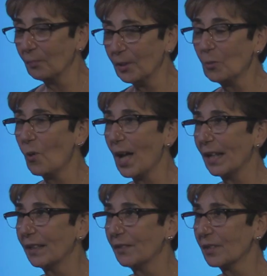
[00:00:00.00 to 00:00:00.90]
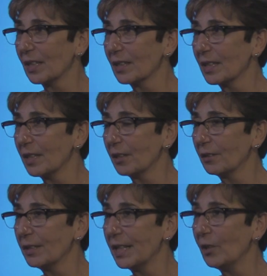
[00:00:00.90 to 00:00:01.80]
Big Y gives us
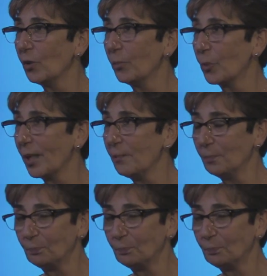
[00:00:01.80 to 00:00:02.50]
their day-old bread.